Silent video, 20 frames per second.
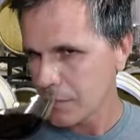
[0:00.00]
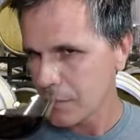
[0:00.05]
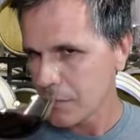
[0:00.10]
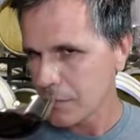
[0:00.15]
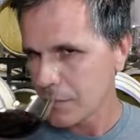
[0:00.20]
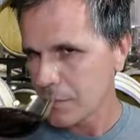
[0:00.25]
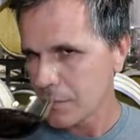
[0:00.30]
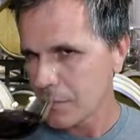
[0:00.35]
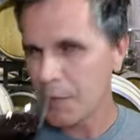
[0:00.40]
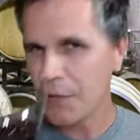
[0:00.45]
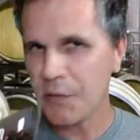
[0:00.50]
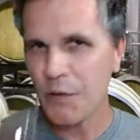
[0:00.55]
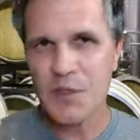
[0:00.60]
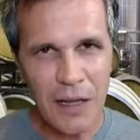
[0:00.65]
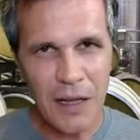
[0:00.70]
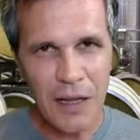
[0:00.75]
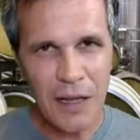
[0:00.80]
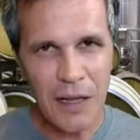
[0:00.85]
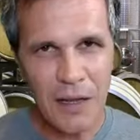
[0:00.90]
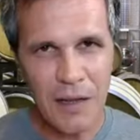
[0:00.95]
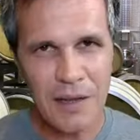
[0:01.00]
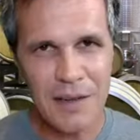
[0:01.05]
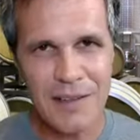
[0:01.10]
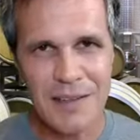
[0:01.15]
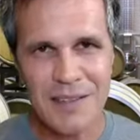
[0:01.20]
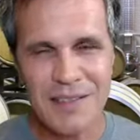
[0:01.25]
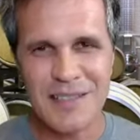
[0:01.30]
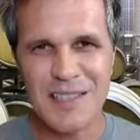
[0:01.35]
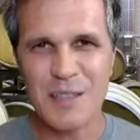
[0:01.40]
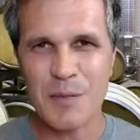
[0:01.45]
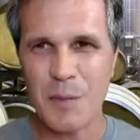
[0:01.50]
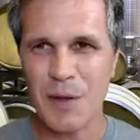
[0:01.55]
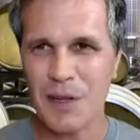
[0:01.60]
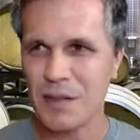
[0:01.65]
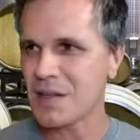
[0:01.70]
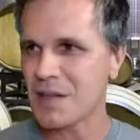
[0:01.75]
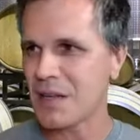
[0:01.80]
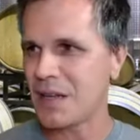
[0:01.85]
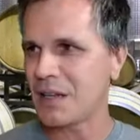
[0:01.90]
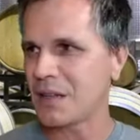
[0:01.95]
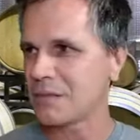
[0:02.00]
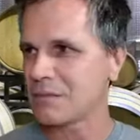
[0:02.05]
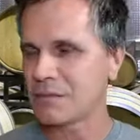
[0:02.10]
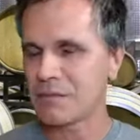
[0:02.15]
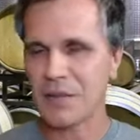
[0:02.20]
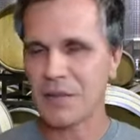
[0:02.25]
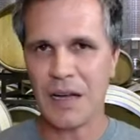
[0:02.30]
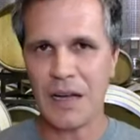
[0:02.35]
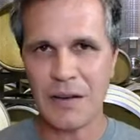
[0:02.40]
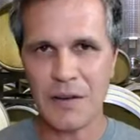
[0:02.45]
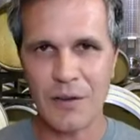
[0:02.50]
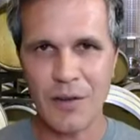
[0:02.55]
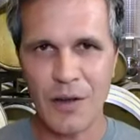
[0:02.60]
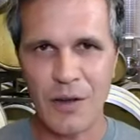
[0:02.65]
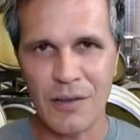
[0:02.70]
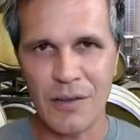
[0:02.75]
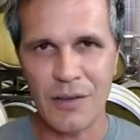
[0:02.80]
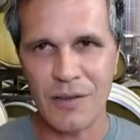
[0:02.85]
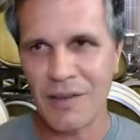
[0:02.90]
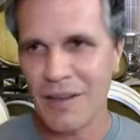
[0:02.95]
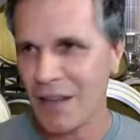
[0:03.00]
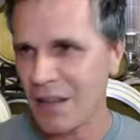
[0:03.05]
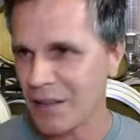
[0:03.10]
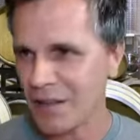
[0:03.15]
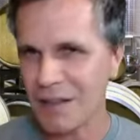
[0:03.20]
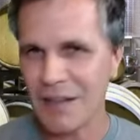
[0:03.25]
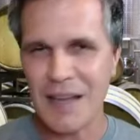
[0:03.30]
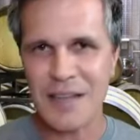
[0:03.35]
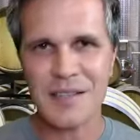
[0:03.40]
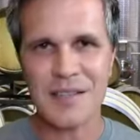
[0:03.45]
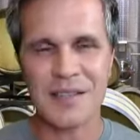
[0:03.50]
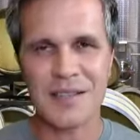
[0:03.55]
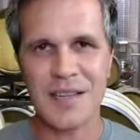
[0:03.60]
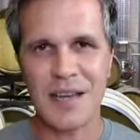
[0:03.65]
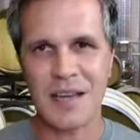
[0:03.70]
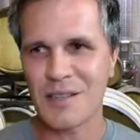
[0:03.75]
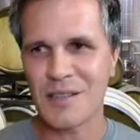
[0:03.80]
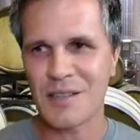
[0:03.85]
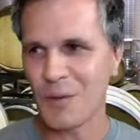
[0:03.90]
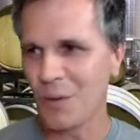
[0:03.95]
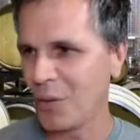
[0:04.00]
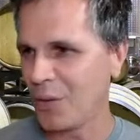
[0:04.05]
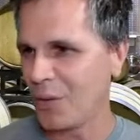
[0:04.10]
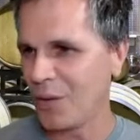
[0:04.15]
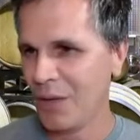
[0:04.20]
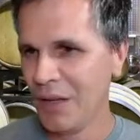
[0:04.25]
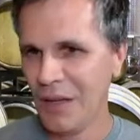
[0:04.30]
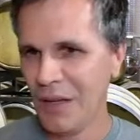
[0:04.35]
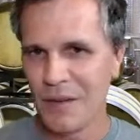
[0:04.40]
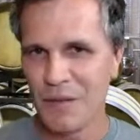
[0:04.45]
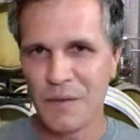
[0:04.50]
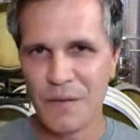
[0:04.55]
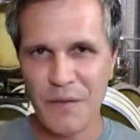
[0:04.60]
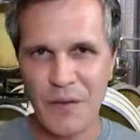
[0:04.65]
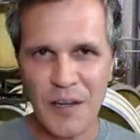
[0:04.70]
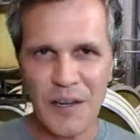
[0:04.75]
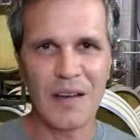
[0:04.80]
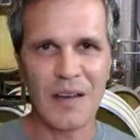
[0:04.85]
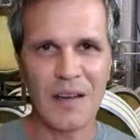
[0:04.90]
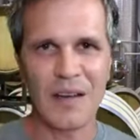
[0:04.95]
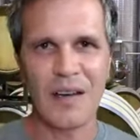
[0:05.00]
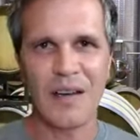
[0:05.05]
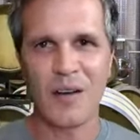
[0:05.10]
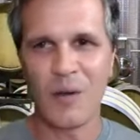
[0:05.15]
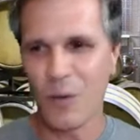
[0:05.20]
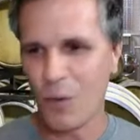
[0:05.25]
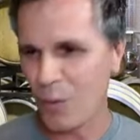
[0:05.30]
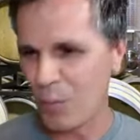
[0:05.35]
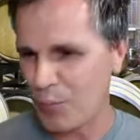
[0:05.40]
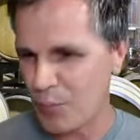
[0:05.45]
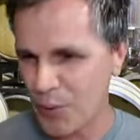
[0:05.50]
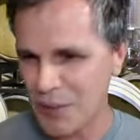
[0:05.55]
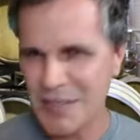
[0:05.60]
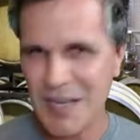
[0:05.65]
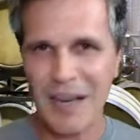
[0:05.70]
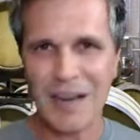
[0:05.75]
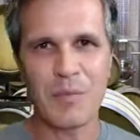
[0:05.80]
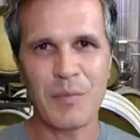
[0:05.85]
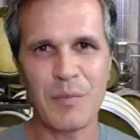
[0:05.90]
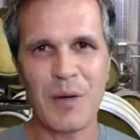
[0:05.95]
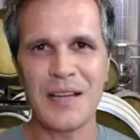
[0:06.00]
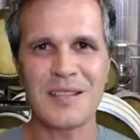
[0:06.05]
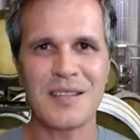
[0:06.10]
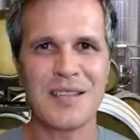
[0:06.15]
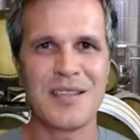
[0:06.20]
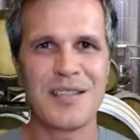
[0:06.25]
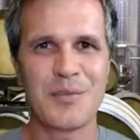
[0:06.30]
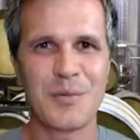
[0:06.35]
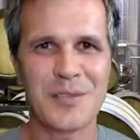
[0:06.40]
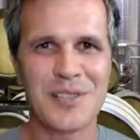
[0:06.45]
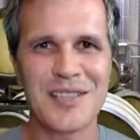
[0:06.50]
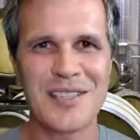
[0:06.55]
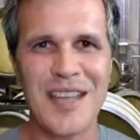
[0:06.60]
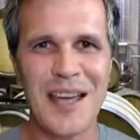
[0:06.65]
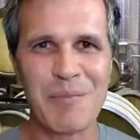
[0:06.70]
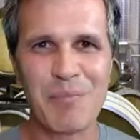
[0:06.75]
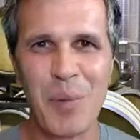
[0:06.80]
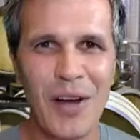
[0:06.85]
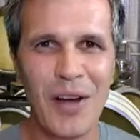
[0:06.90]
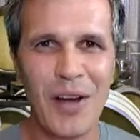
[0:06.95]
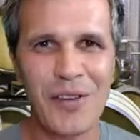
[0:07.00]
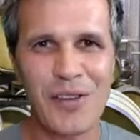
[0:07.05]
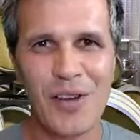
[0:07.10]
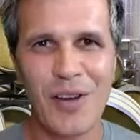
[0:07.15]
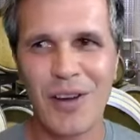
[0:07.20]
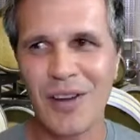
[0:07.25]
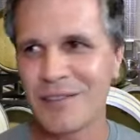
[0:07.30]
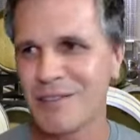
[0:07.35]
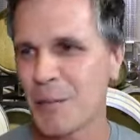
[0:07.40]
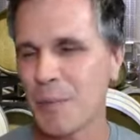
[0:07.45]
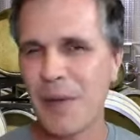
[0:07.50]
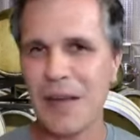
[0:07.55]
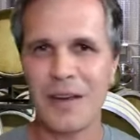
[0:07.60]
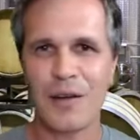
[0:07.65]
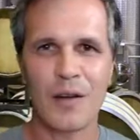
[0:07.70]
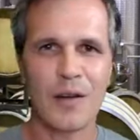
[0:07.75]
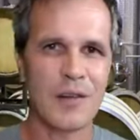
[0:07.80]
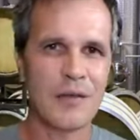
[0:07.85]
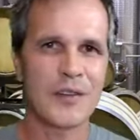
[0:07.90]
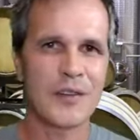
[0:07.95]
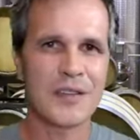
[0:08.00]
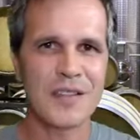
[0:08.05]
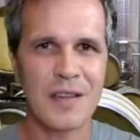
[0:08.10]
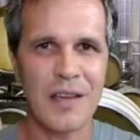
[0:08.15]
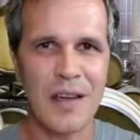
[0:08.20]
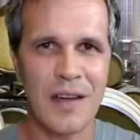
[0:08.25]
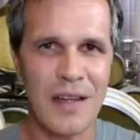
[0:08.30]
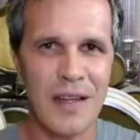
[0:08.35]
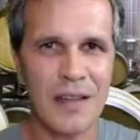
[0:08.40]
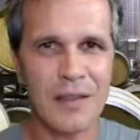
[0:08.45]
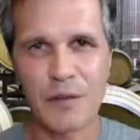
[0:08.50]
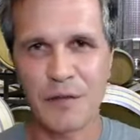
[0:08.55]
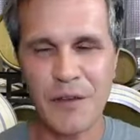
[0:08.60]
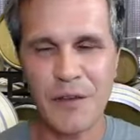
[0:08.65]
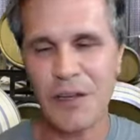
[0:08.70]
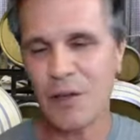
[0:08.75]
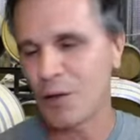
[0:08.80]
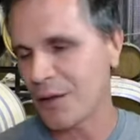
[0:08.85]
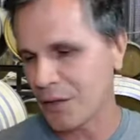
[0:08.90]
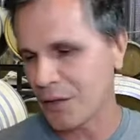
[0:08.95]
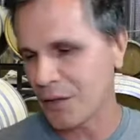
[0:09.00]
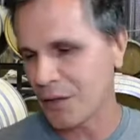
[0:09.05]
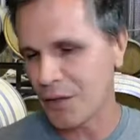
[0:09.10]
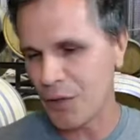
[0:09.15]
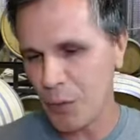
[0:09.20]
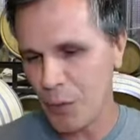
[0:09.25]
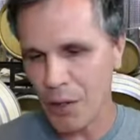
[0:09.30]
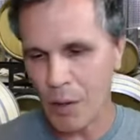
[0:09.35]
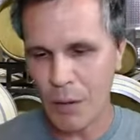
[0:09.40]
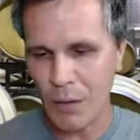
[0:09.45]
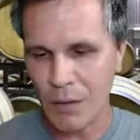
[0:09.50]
But if you smell it and it smells like I don't know, ethyl acetate or vinegar or Brettanomyces, which is that barnyard, depending on if it's uh, phenol, or guaiacol,